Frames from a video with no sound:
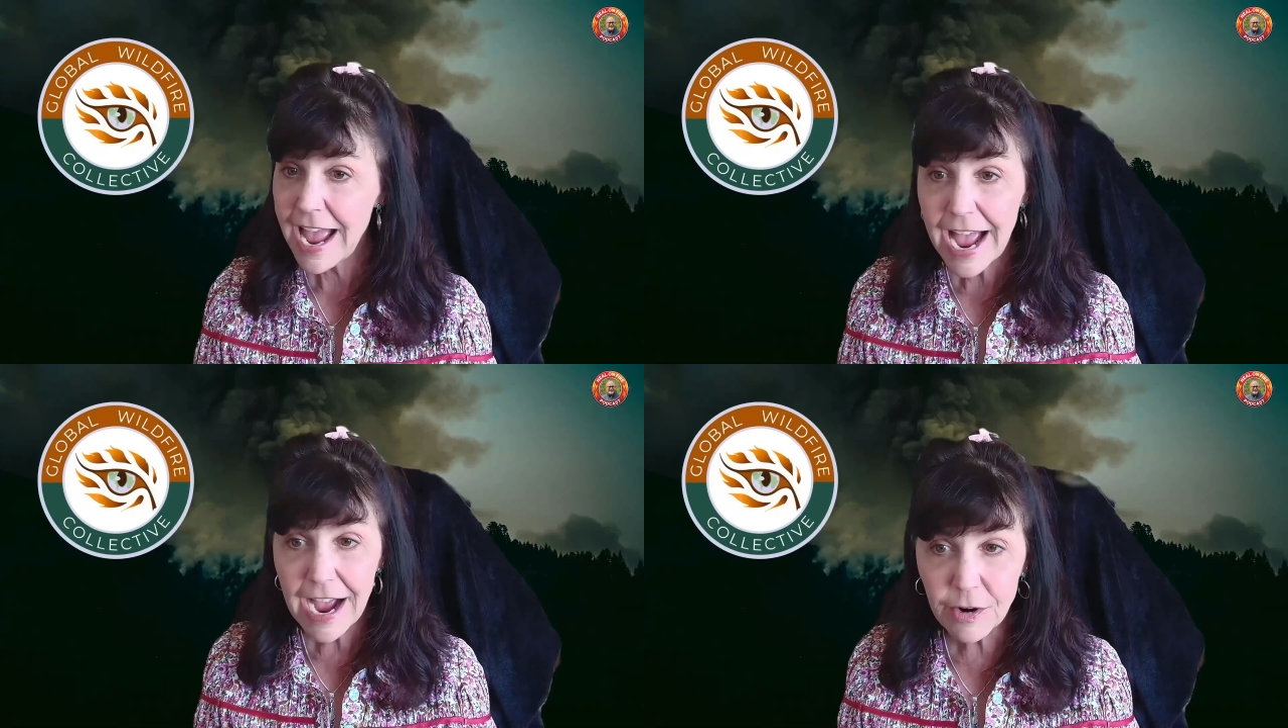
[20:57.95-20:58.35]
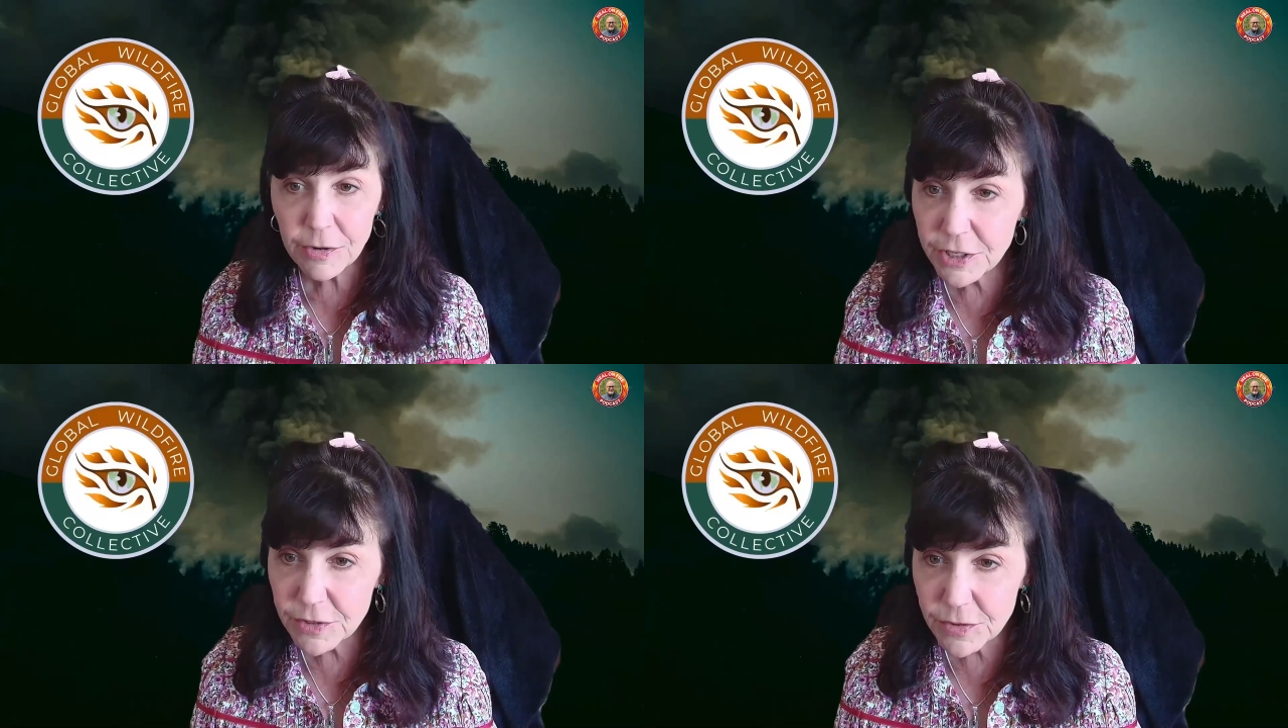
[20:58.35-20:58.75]
How
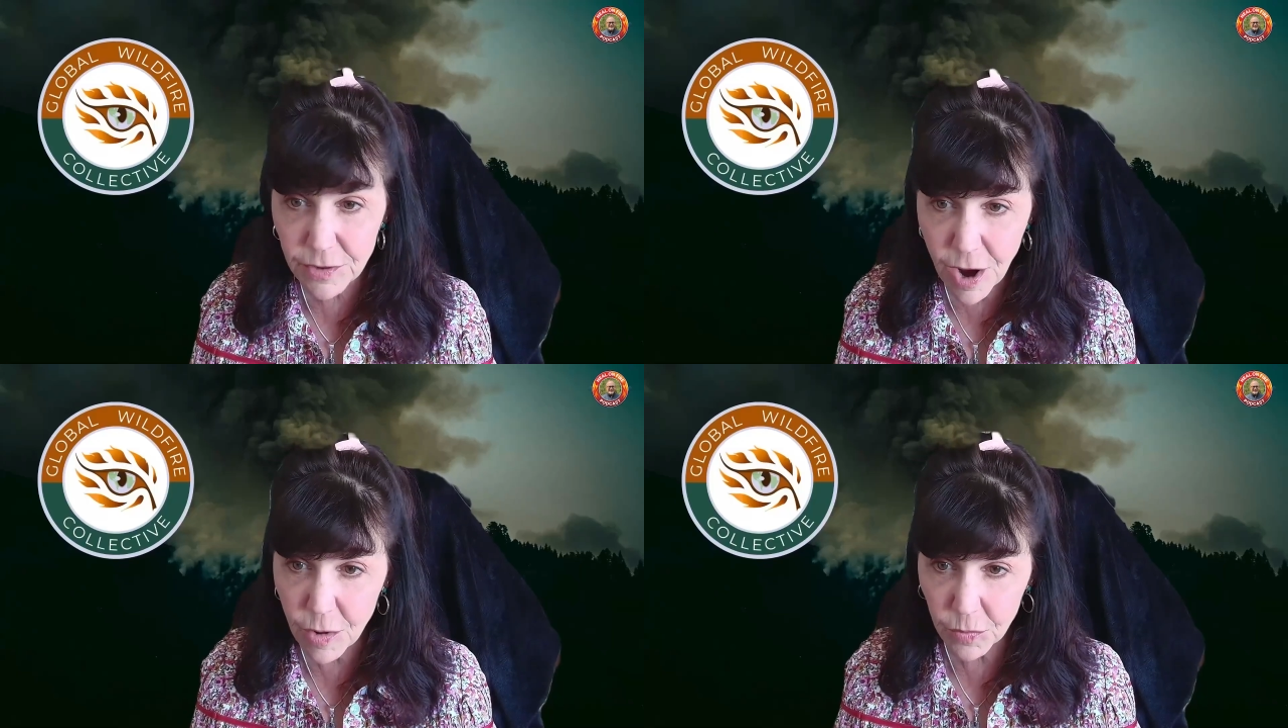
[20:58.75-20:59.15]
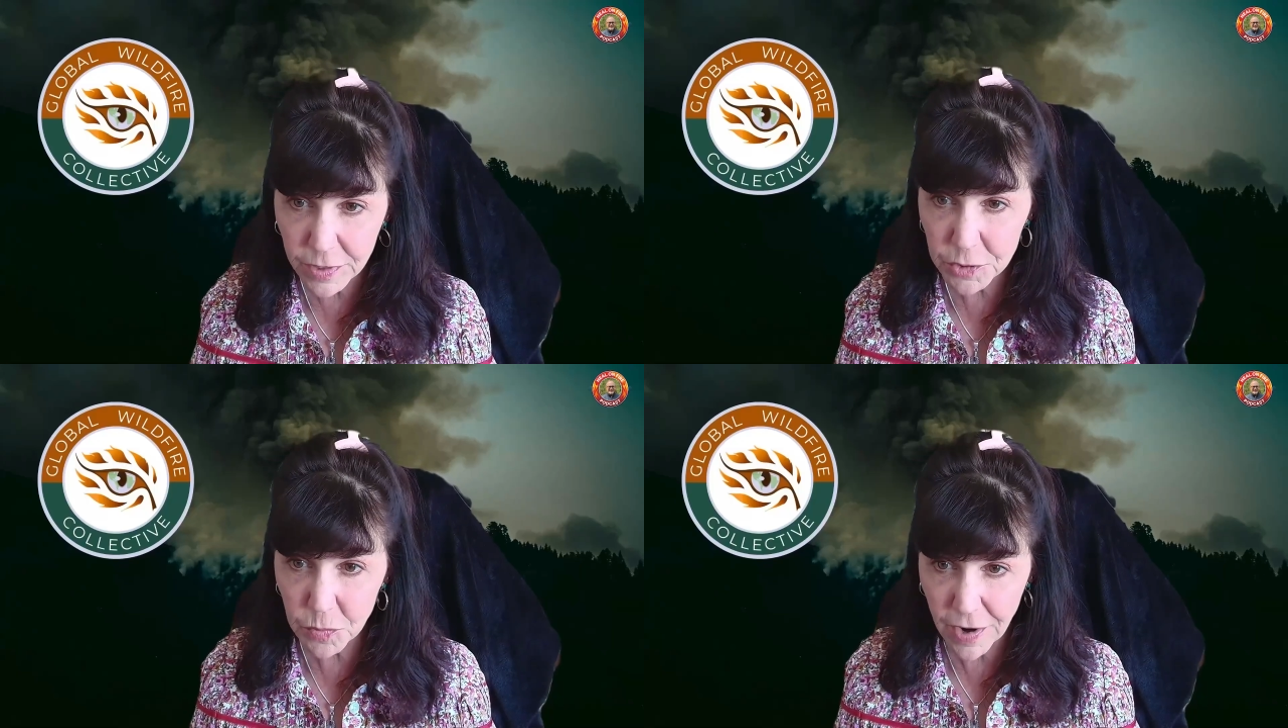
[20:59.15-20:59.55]
do you know
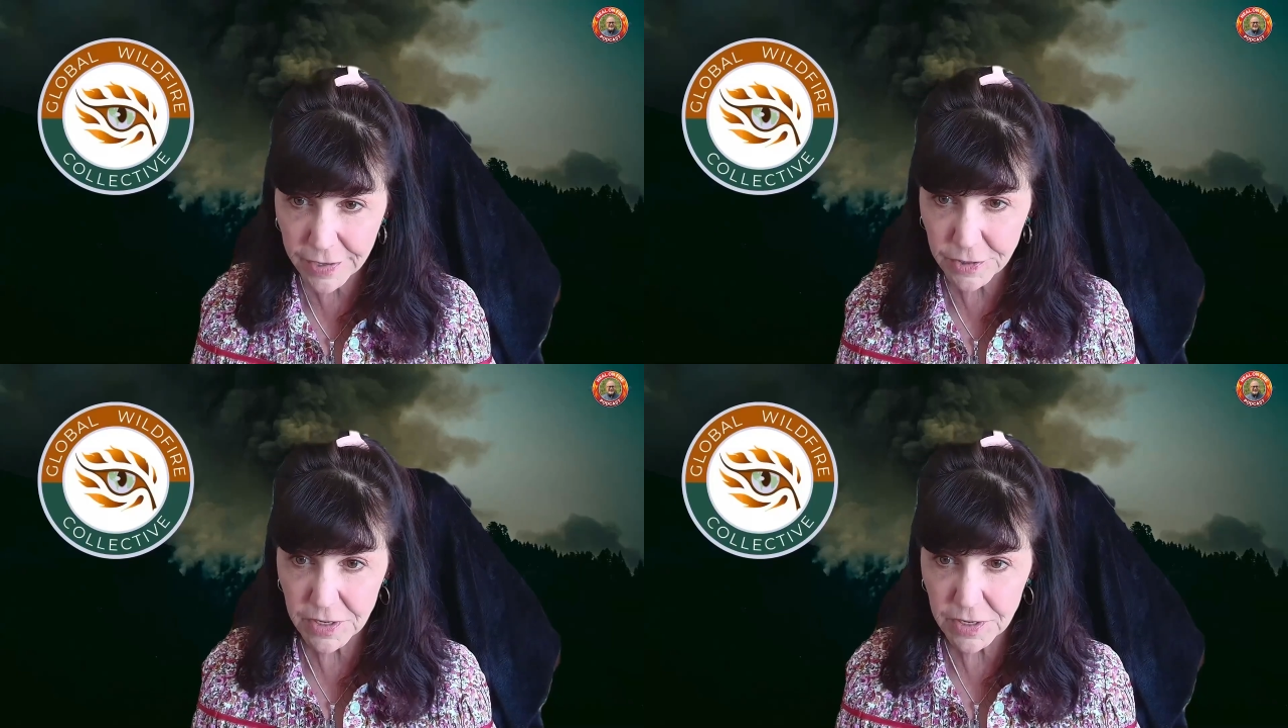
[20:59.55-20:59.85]
which one you